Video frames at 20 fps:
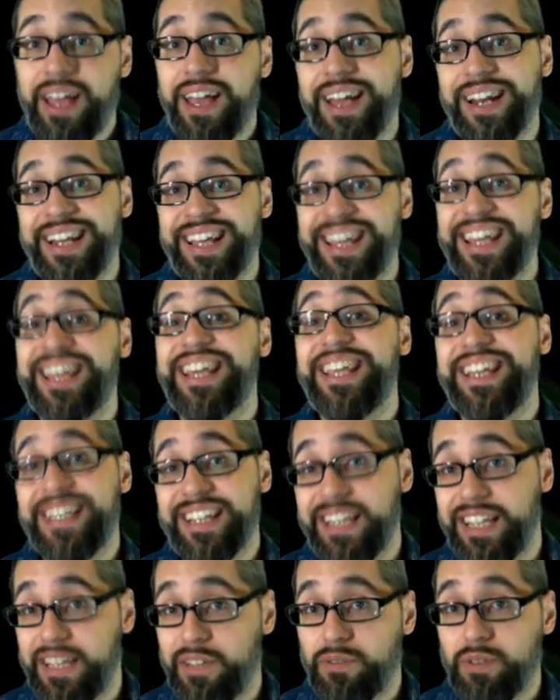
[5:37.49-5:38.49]
And he
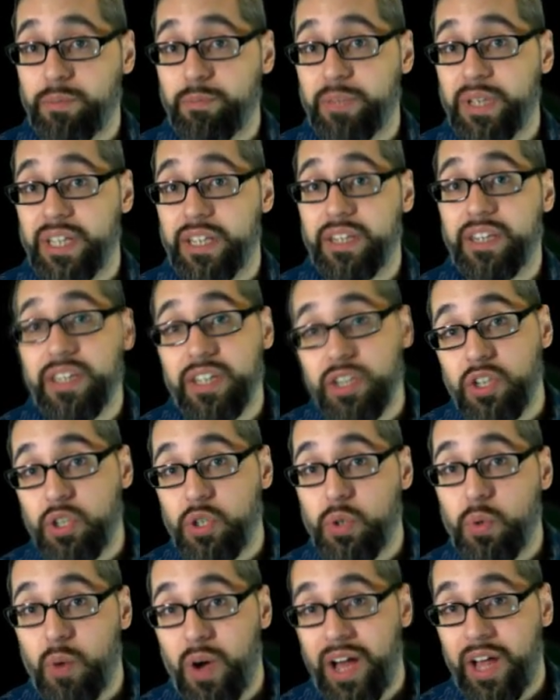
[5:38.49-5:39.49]
can even be the
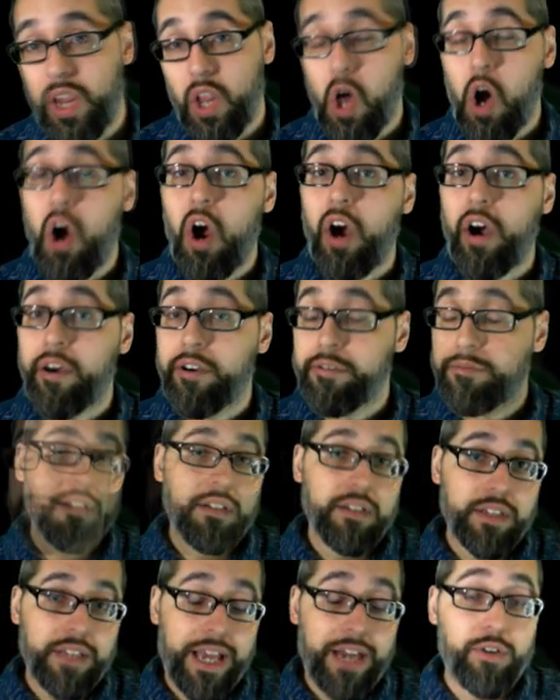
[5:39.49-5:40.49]
new LR.
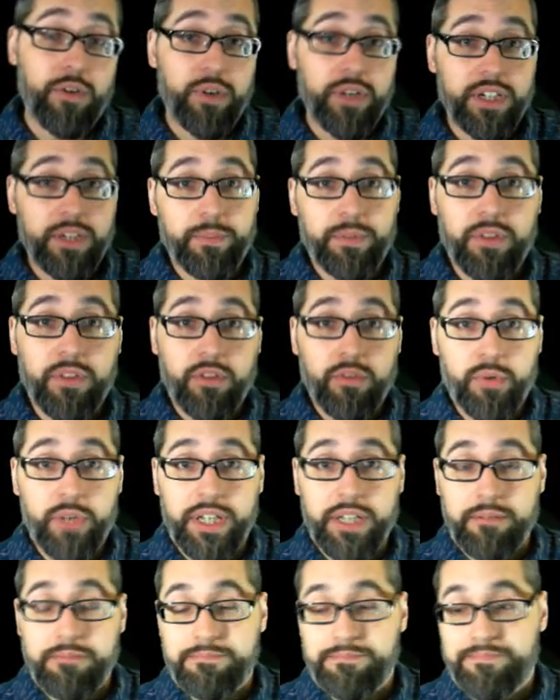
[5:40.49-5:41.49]
Category number 3,